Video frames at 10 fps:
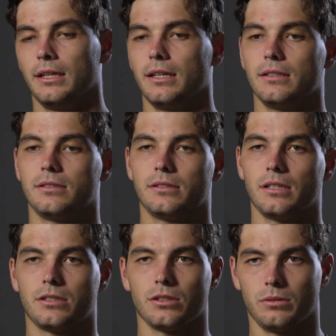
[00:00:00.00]
It's
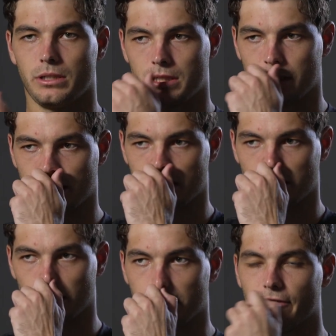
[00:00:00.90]
always
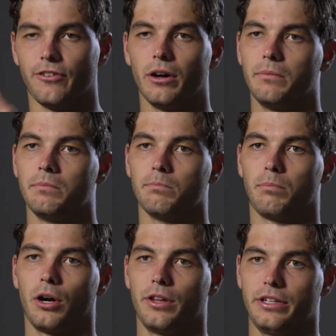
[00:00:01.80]
like a fun
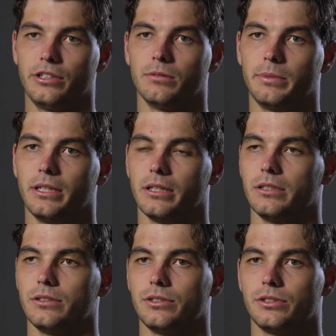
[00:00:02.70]
part of the year
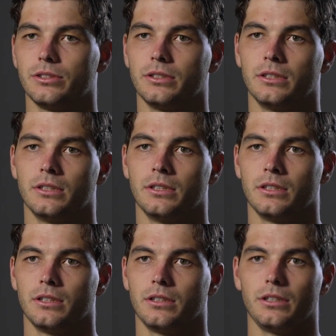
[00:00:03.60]
because
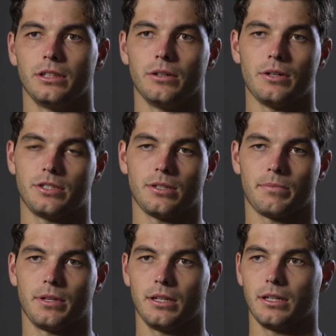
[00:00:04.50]
it's
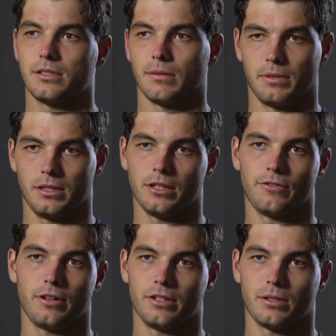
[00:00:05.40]
something
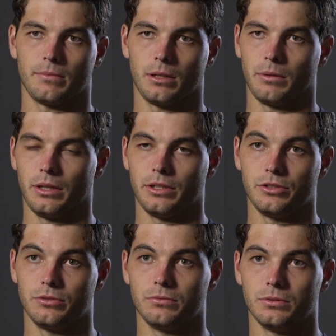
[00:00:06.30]
different. It's something we only
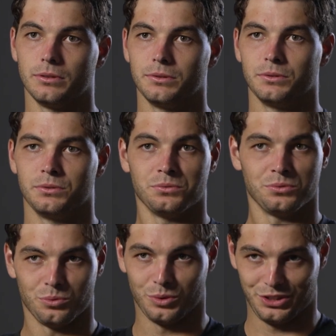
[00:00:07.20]
do
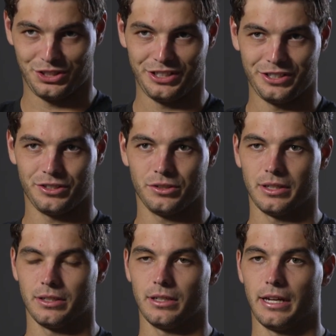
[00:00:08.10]
once a year,
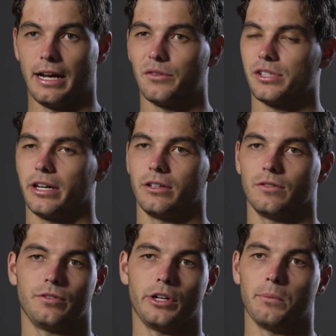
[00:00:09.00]
and outside
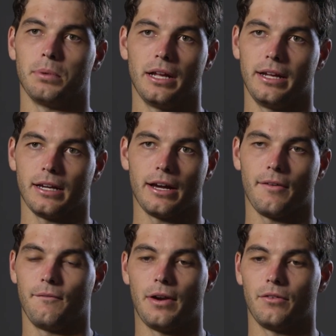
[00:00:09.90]
of playing,
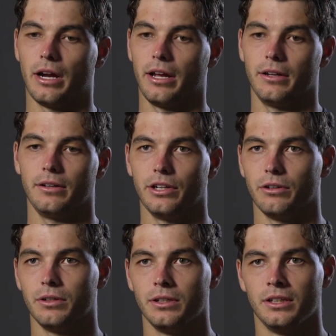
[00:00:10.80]
I've never had
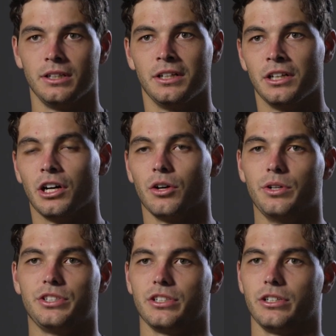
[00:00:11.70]
a
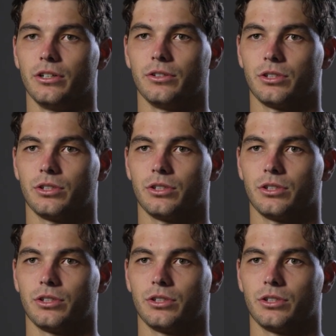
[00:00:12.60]
reason to go.